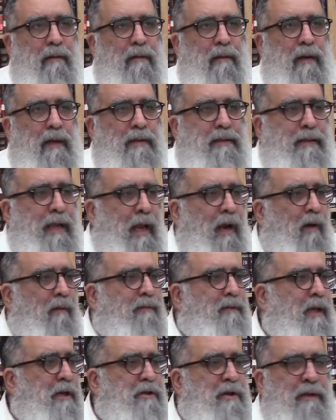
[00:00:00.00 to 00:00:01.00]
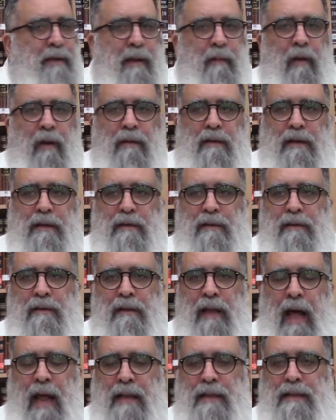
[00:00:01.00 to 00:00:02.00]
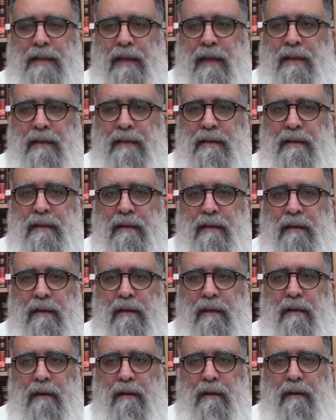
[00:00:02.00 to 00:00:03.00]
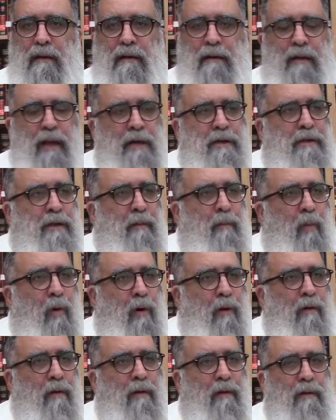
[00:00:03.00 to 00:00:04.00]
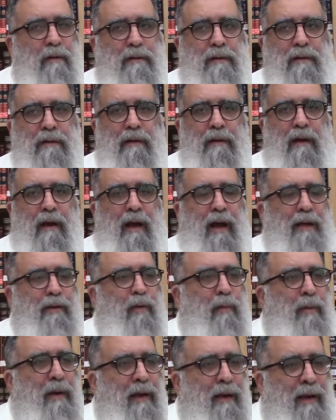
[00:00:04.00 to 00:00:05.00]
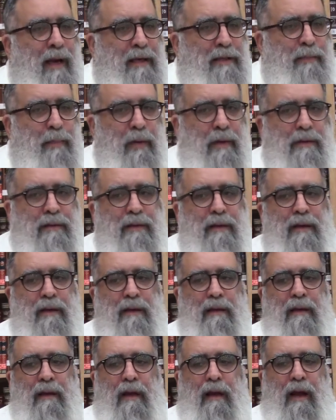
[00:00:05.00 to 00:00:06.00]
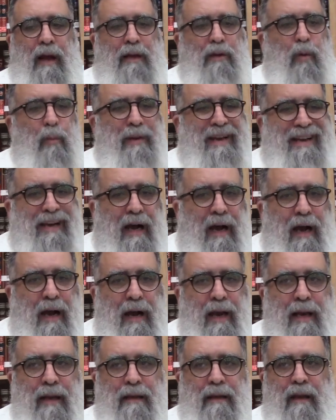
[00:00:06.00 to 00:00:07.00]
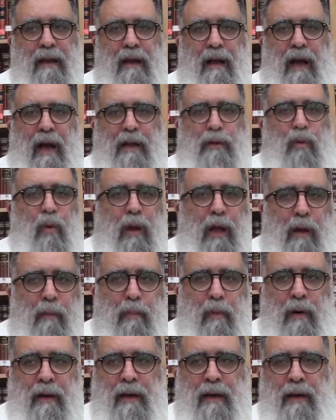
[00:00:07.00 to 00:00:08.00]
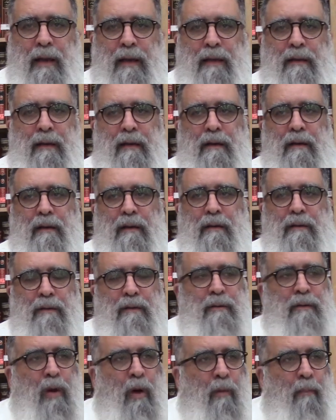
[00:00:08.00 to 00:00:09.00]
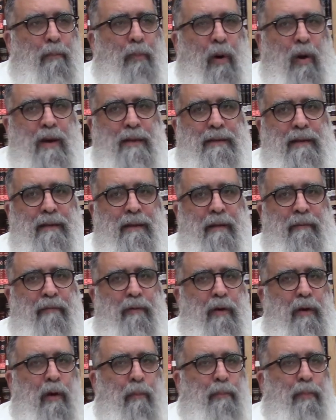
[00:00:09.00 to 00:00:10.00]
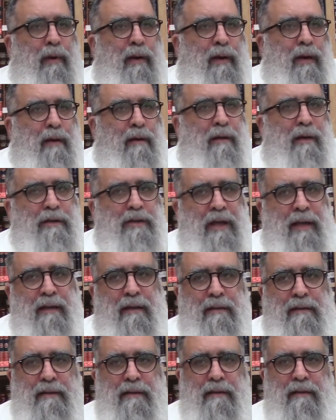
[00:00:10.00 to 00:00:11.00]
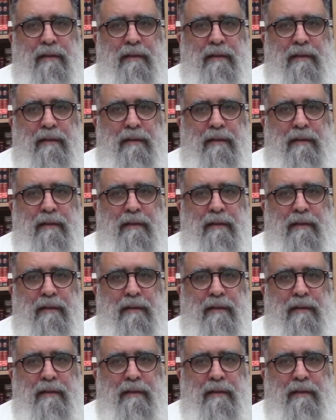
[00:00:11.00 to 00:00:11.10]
Instead of teaching them all this nonsense, teach them morals, how to be a nice person, how to be kind, how to help one another. Don't poison them for your political agendas.